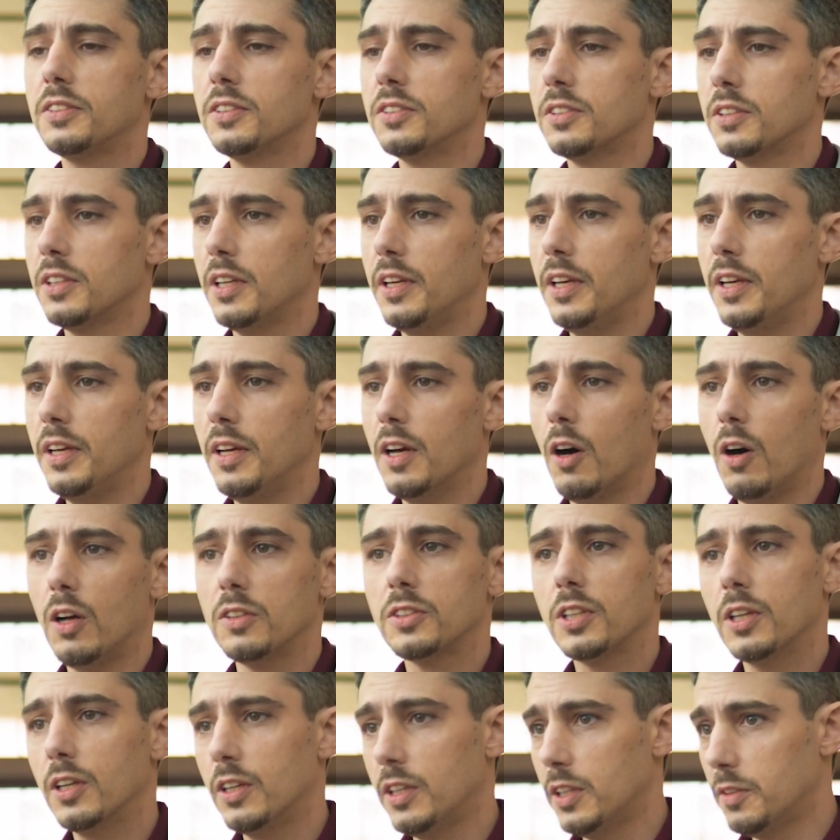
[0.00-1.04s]
This is an
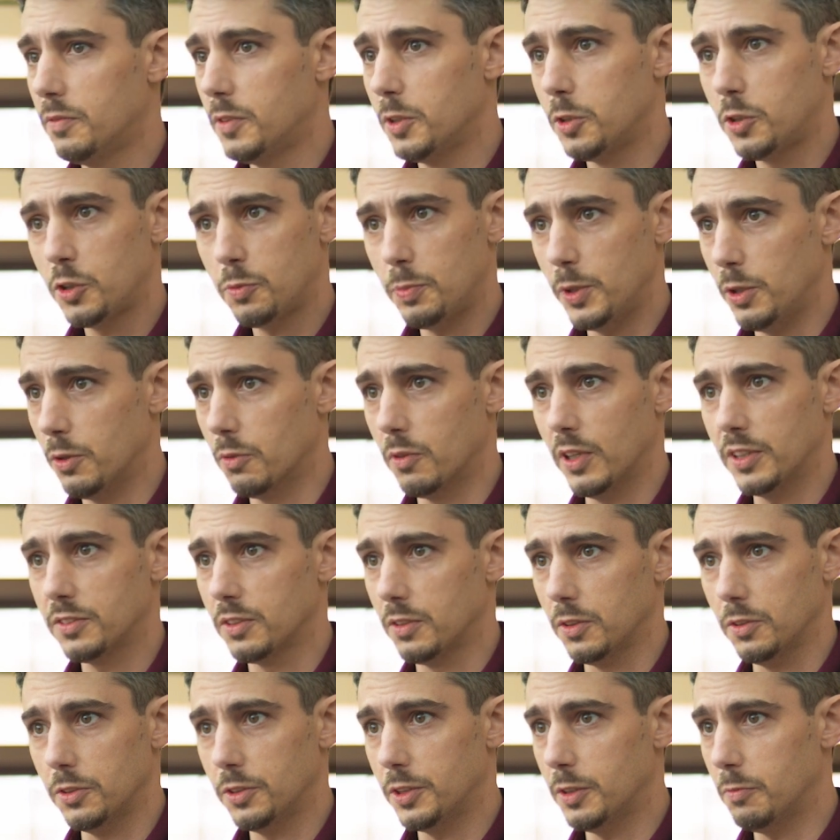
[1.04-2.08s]
alternative dispute
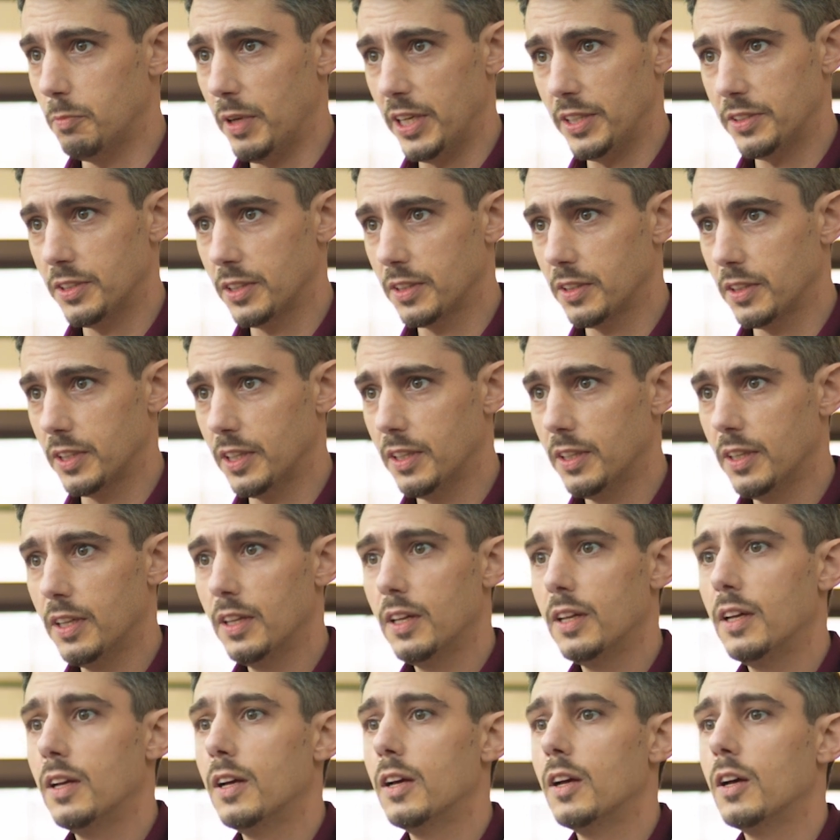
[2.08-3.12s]
resolution, basically.
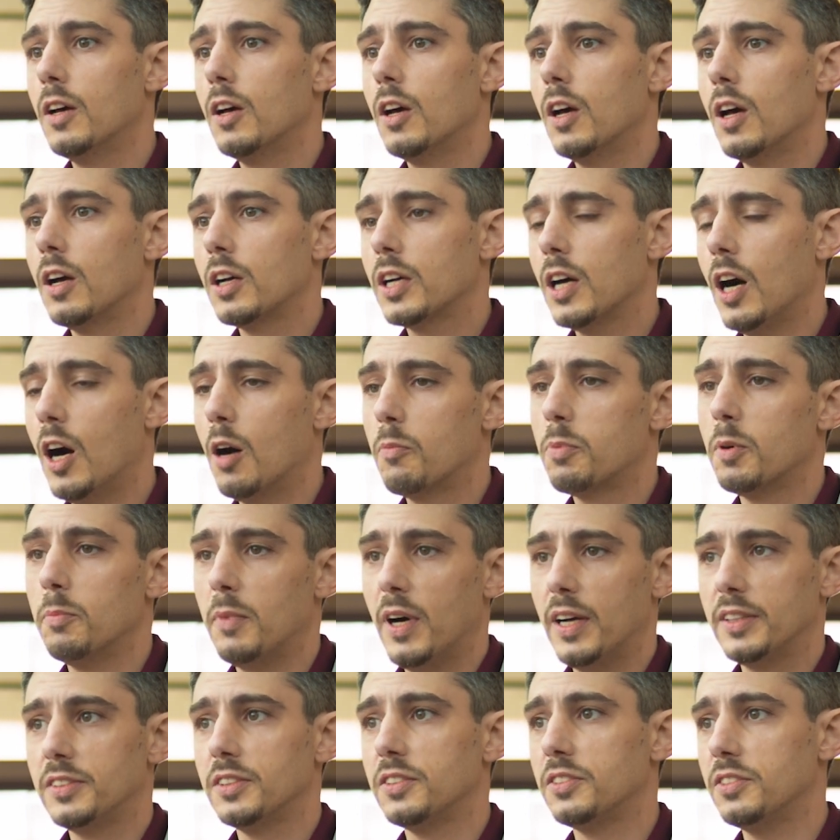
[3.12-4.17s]

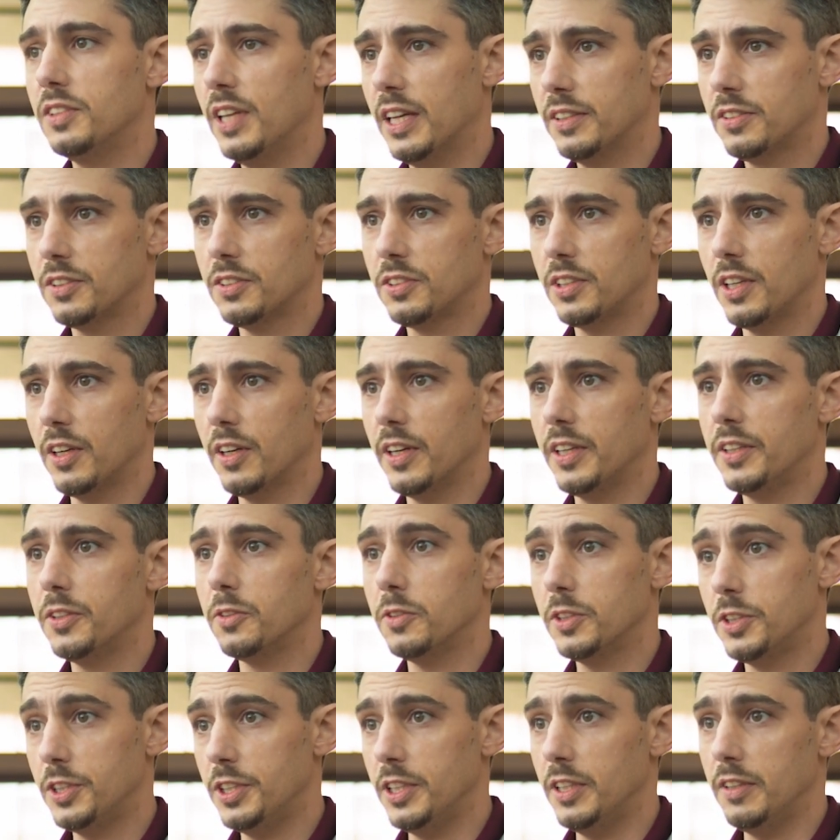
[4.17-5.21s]
Compromise is
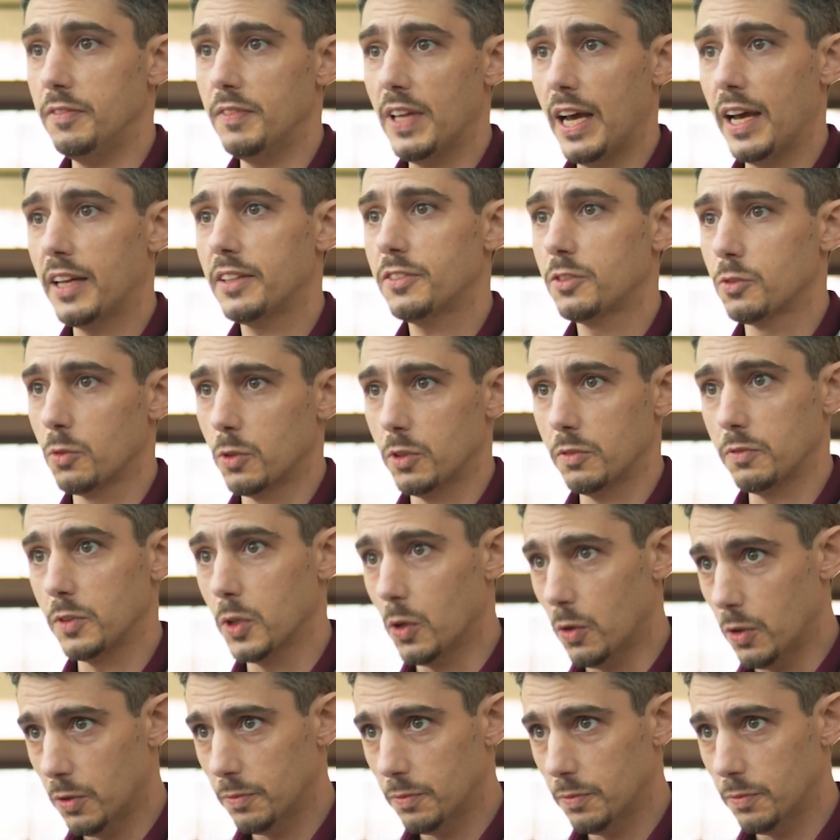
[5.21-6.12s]
necessary to achieve that sort of